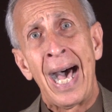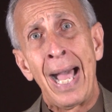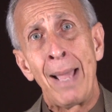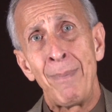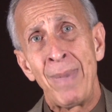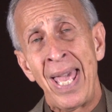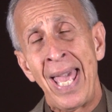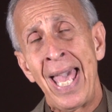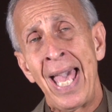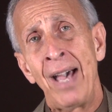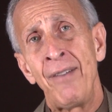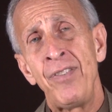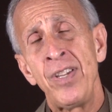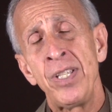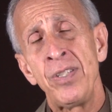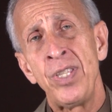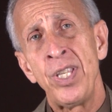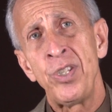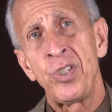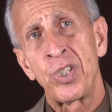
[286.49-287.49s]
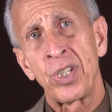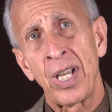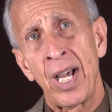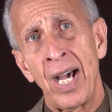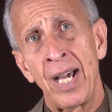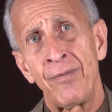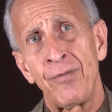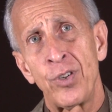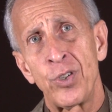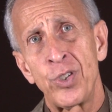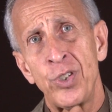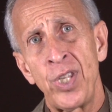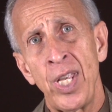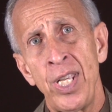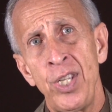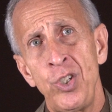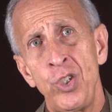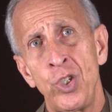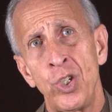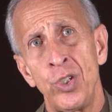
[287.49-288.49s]
I'm having these
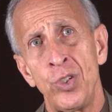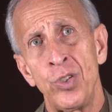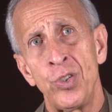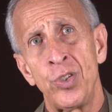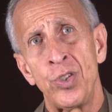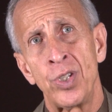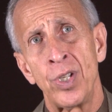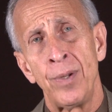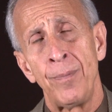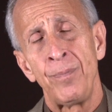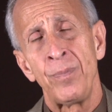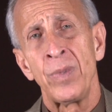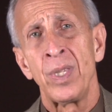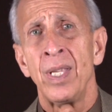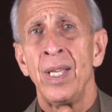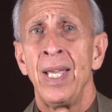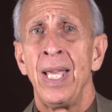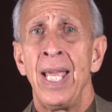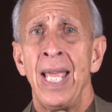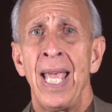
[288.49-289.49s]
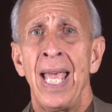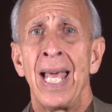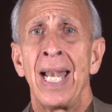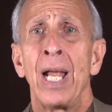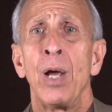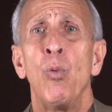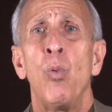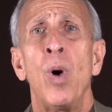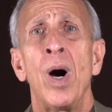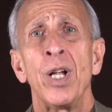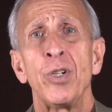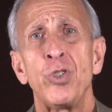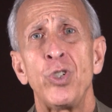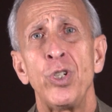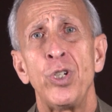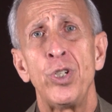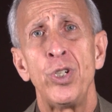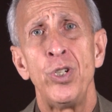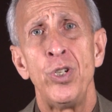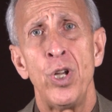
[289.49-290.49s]
conversations, and I want
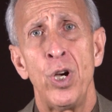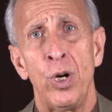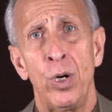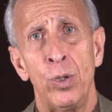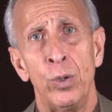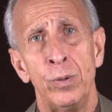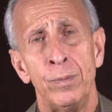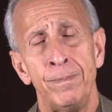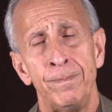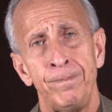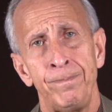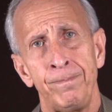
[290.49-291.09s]
you to know